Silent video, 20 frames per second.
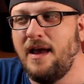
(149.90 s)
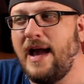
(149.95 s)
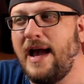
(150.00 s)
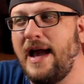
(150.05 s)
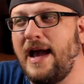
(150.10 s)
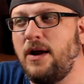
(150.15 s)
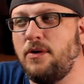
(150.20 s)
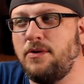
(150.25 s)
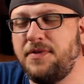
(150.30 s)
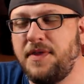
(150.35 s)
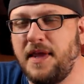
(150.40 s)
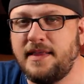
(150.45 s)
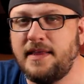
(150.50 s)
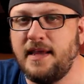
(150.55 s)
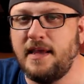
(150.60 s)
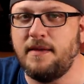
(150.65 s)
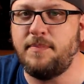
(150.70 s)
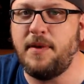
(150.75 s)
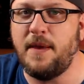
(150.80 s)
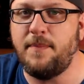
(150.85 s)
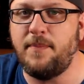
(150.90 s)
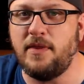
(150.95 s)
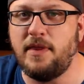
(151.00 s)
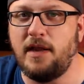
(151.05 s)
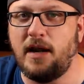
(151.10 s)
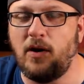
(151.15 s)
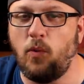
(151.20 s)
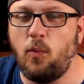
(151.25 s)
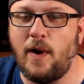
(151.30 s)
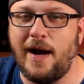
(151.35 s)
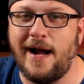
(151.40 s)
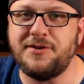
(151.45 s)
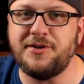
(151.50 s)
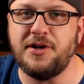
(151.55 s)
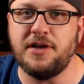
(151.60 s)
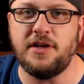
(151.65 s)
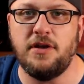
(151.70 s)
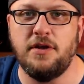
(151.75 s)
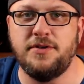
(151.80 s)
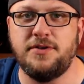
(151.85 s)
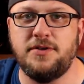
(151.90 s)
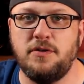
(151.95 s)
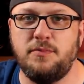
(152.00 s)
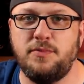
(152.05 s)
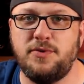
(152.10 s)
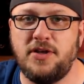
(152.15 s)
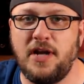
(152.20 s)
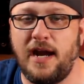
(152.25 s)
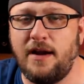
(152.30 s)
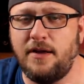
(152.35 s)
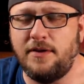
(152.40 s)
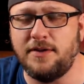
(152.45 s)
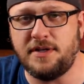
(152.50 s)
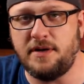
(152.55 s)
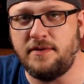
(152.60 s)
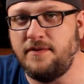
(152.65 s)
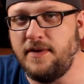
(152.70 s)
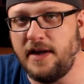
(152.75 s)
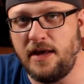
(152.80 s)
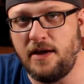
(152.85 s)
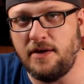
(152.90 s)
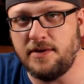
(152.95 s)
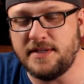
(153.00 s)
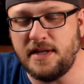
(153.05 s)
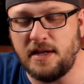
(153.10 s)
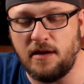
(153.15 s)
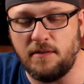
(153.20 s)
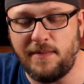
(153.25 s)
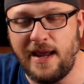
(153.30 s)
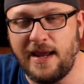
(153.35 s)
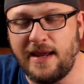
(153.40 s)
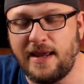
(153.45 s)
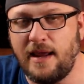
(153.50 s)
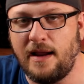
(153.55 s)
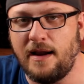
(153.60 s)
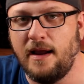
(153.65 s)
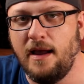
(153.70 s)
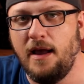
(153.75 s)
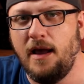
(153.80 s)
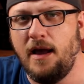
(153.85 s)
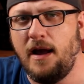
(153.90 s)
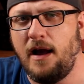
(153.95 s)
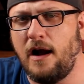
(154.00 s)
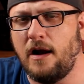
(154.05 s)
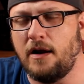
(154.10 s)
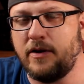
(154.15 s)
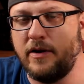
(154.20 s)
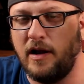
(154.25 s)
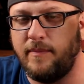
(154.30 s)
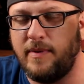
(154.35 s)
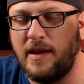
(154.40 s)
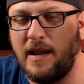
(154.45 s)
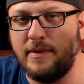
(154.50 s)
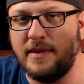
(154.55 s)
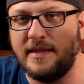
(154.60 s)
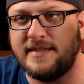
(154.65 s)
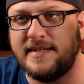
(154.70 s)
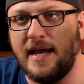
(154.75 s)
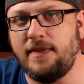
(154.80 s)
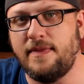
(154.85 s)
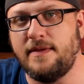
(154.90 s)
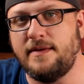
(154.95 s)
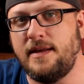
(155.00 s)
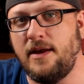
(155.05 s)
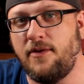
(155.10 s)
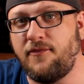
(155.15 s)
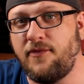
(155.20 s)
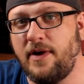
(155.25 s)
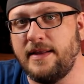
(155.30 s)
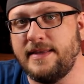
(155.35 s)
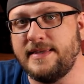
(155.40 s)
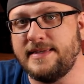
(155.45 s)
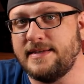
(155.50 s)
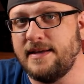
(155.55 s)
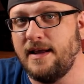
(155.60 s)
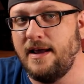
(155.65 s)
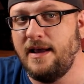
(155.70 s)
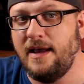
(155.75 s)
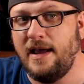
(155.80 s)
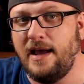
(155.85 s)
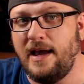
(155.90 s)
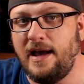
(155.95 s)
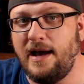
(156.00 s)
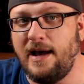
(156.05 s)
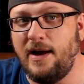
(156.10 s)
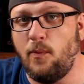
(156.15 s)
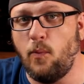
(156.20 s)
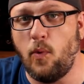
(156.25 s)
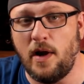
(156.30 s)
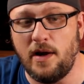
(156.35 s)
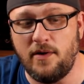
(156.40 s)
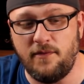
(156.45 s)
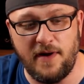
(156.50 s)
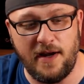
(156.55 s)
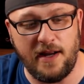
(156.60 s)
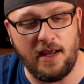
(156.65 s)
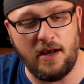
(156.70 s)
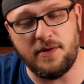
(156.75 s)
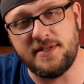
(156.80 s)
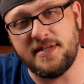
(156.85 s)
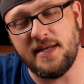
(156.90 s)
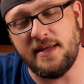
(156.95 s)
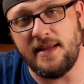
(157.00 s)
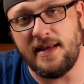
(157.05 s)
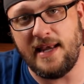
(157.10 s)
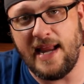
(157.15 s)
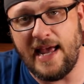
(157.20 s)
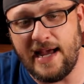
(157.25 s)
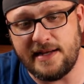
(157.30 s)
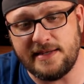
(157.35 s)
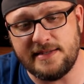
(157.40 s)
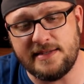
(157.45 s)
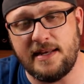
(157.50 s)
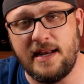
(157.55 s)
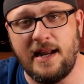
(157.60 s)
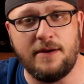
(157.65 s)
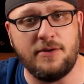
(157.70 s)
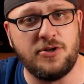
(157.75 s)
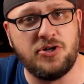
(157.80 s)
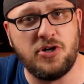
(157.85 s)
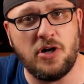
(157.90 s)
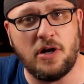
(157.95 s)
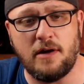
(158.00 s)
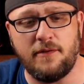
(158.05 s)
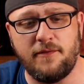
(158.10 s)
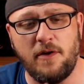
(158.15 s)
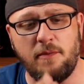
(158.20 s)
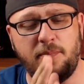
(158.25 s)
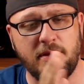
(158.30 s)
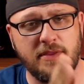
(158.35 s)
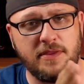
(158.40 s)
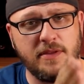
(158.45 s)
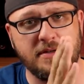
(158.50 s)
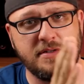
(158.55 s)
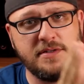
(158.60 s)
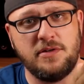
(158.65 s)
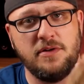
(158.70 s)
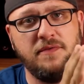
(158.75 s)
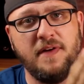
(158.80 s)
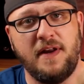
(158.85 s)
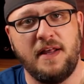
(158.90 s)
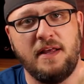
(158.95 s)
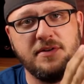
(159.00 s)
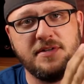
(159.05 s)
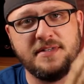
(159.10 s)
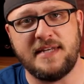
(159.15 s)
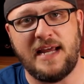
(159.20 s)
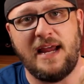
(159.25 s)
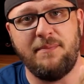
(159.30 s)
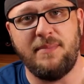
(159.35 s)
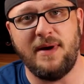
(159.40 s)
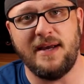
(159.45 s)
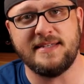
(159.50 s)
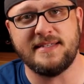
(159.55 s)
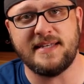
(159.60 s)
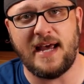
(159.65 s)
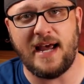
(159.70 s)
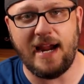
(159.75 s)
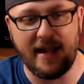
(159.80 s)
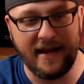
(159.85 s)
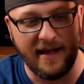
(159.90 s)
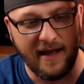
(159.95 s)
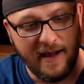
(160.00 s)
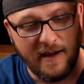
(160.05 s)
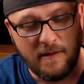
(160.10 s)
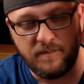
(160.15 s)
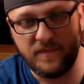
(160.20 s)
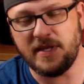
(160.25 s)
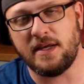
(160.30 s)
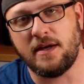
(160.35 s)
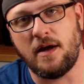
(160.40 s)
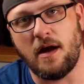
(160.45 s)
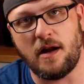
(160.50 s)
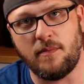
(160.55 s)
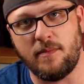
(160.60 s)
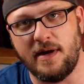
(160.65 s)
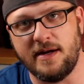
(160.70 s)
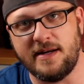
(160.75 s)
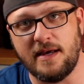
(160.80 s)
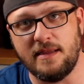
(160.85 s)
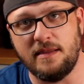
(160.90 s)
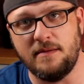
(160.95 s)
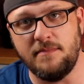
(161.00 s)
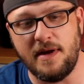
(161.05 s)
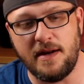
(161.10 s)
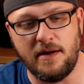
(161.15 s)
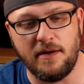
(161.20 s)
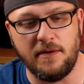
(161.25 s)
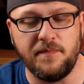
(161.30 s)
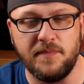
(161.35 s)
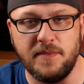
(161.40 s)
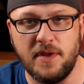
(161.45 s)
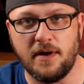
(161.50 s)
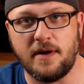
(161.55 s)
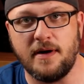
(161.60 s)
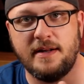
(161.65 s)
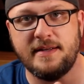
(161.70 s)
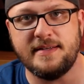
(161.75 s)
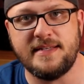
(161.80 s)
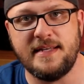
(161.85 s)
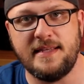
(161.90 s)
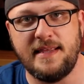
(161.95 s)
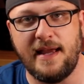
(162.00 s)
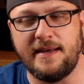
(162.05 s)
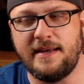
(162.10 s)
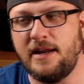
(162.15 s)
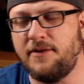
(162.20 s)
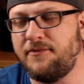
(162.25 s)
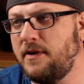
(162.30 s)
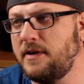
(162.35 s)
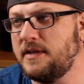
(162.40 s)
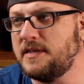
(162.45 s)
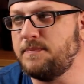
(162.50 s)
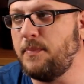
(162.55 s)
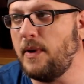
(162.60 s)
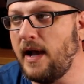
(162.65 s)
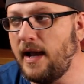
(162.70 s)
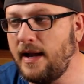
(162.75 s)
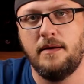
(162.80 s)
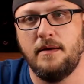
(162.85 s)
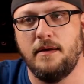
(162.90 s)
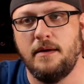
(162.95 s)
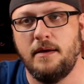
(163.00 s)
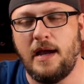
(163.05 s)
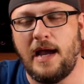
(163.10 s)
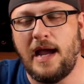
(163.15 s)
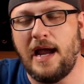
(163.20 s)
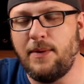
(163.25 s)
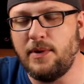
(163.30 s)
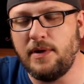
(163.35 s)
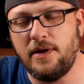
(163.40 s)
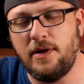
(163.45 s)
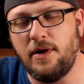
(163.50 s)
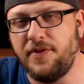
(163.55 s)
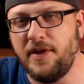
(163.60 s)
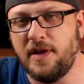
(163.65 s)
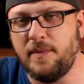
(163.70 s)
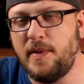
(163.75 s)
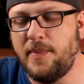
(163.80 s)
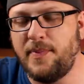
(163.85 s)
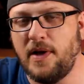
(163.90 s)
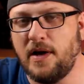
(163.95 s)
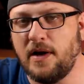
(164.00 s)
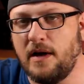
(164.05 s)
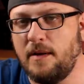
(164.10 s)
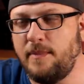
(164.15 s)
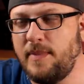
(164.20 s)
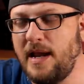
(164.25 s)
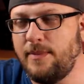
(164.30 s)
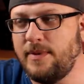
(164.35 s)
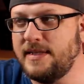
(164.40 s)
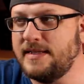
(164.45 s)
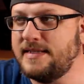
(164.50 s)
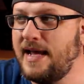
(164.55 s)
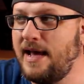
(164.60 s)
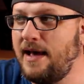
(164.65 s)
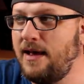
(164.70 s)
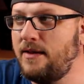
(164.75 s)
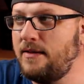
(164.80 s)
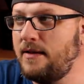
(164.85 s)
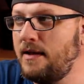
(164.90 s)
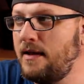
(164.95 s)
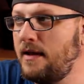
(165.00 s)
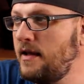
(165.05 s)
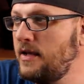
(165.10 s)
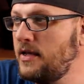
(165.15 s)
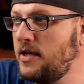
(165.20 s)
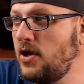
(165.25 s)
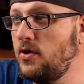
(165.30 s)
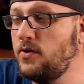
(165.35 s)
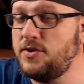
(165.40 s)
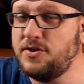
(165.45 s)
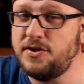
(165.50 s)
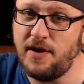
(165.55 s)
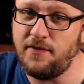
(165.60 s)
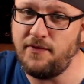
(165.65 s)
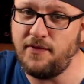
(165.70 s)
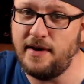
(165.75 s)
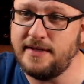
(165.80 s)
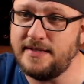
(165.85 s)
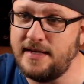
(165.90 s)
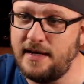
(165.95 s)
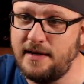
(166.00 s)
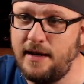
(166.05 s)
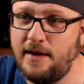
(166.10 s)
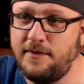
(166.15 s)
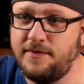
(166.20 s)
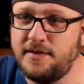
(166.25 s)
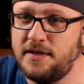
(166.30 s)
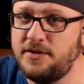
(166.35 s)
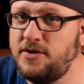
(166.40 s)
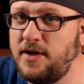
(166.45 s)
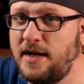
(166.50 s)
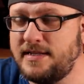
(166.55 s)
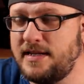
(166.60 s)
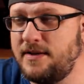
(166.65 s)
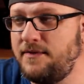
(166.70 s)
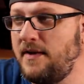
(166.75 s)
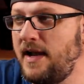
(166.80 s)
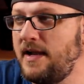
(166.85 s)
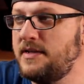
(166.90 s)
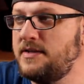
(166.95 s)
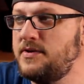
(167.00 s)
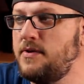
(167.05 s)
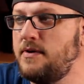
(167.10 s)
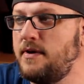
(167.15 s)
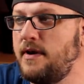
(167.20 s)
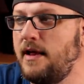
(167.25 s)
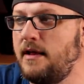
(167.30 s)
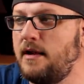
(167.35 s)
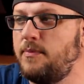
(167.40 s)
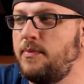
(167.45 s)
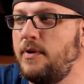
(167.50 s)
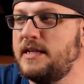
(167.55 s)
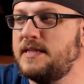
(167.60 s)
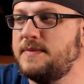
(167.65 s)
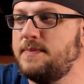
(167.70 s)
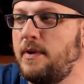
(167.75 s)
I don't think that people that are watching YouTube channels or videos that you're making are going to be able to tell the difference one video to the next. Now, sure, if you put those two videos side by side and cut them right down the middle, you're going to see that difference, but I really don't think people are going to be able to tell a huge difference enough to justify a $200 price